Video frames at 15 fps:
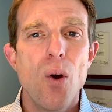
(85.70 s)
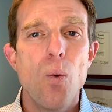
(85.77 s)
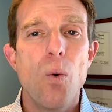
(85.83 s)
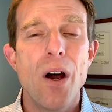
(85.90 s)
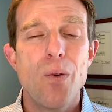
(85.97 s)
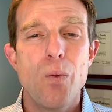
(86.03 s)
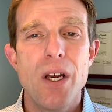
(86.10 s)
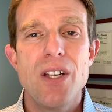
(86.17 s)

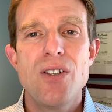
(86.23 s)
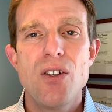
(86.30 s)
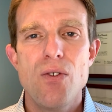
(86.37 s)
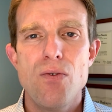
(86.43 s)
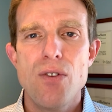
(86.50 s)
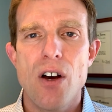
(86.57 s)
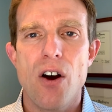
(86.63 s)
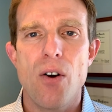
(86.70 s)
What we
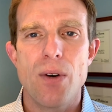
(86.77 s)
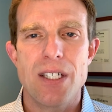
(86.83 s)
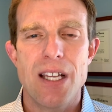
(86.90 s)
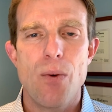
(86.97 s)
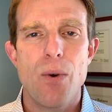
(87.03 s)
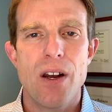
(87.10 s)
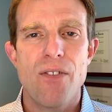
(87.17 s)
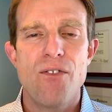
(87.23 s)
do know is
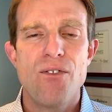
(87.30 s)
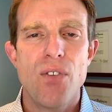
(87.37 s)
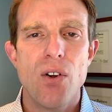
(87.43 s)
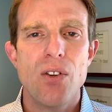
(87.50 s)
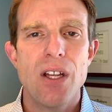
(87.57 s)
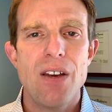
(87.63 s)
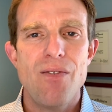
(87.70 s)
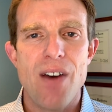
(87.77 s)
that when a
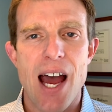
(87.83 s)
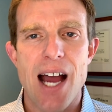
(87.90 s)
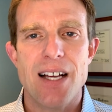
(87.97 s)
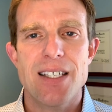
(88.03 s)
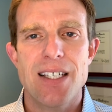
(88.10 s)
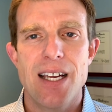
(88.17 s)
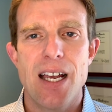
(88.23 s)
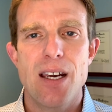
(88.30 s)
fully
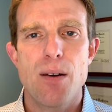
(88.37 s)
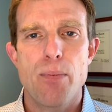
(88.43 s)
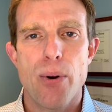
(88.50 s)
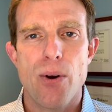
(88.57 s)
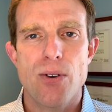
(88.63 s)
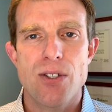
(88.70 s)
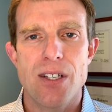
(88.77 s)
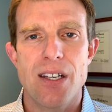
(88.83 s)
vaccinated
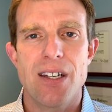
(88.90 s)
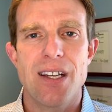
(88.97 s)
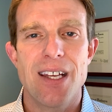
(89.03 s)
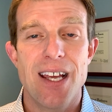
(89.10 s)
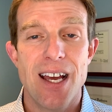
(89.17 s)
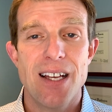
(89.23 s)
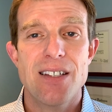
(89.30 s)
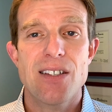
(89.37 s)
person
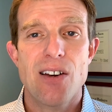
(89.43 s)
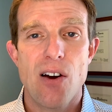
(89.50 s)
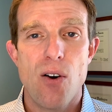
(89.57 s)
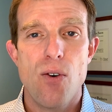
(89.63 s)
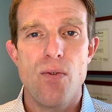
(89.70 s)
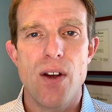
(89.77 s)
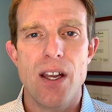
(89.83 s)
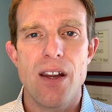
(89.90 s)
gets
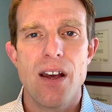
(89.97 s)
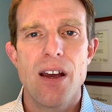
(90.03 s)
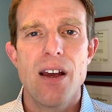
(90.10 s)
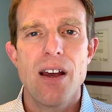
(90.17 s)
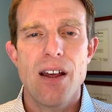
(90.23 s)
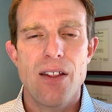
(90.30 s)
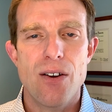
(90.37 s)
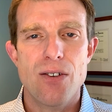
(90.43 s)
COVID,
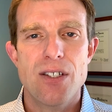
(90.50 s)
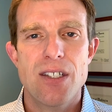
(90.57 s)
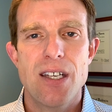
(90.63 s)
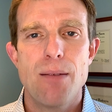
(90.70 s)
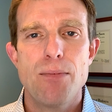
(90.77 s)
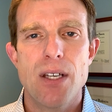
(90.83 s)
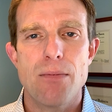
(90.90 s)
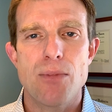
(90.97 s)
their
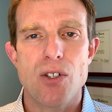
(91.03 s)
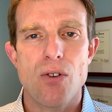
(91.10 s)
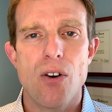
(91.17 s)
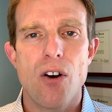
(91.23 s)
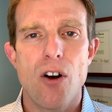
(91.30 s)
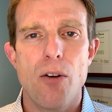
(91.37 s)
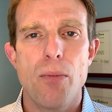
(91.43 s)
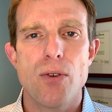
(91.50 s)
symptoms are
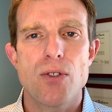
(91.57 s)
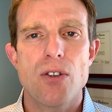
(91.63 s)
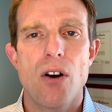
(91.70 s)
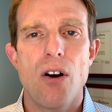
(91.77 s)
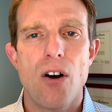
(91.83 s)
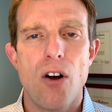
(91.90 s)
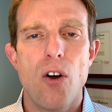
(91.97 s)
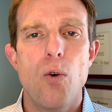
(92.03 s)
almost
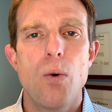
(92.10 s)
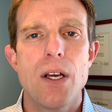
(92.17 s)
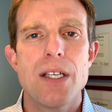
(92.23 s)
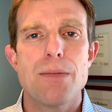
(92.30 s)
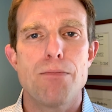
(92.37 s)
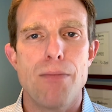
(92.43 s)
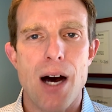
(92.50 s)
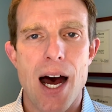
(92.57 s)

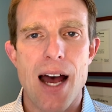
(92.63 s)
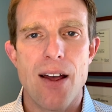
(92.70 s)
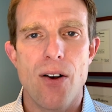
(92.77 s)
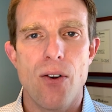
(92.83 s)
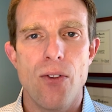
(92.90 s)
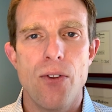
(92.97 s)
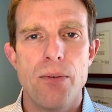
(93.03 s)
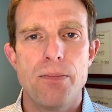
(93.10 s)
always
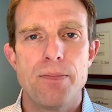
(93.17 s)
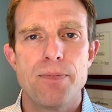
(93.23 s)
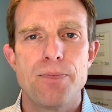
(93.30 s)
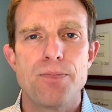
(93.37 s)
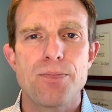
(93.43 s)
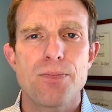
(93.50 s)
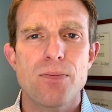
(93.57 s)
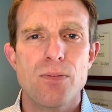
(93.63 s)
mild.
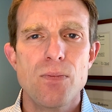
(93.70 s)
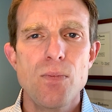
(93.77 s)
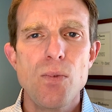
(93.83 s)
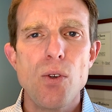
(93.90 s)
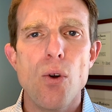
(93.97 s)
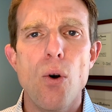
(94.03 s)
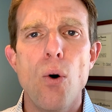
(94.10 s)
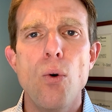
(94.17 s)

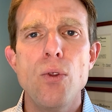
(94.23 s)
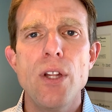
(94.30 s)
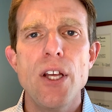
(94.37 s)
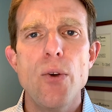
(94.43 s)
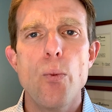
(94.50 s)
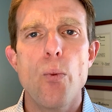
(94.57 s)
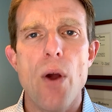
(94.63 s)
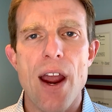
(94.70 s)

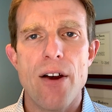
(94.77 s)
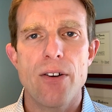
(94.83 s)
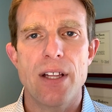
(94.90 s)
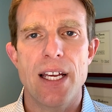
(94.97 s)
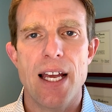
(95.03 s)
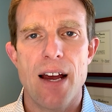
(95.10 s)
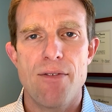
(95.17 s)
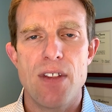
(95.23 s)
Only
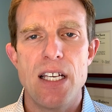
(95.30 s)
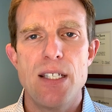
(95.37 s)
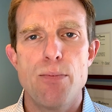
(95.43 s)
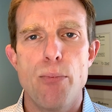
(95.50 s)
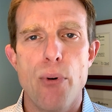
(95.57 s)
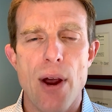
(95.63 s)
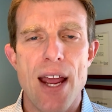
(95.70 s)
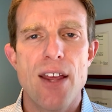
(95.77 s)
rarely have these
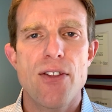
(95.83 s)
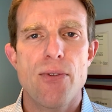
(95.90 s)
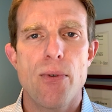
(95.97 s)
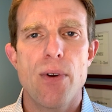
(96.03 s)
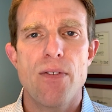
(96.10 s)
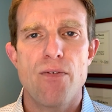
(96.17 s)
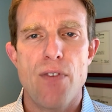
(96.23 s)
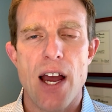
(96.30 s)

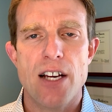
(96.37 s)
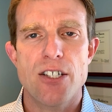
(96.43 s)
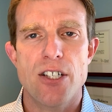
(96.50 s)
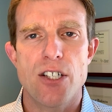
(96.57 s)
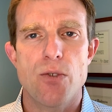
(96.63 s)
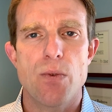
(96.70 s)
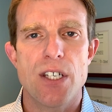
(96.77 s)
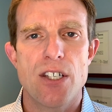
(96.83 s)
breakthrough
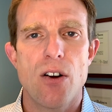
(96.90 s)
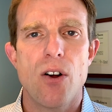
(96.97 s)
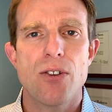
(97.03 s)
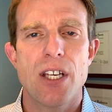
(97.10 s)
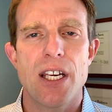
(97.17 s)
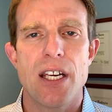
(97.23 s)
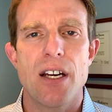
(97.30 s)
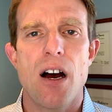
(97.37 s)
infections
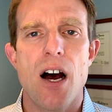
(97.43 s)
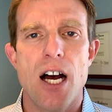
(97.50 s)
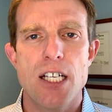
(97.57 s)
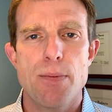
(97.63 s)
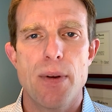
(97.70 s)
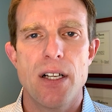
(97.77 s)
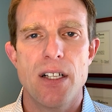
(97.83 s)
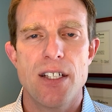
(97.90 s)
resulted in
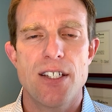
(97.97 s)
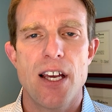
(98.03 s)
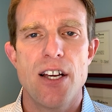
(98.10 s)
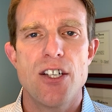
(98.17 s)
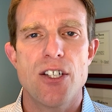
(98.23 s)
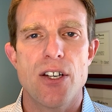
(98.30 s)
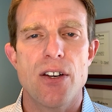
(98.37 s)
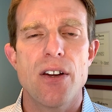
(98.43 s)

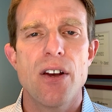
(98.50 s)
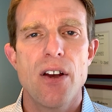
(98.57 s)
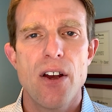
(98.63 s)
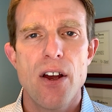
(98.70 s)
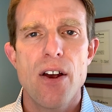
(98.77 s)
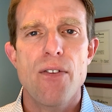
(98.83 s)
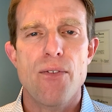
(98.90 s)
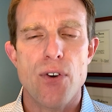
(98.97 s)
hospitalization
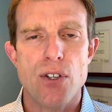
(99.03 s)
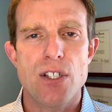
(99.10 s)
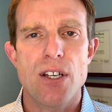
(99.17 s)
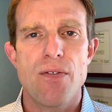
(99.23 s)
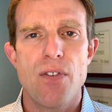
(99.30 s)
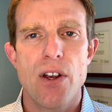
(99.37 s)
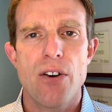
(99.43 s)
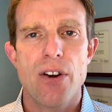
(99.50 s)
for
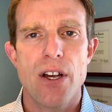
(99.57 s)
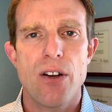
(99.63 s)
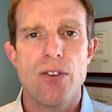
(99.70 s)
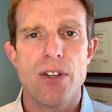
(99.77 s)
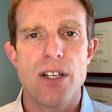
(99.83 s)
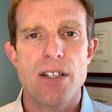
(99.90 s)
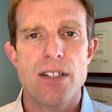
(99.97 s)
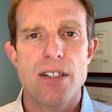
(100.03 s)
severe
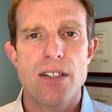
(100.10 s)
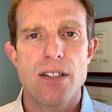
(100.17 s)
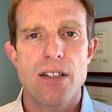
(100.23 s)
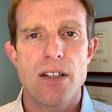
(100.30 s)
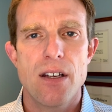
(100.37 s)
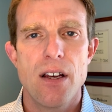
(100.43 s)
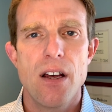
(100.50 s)
illness.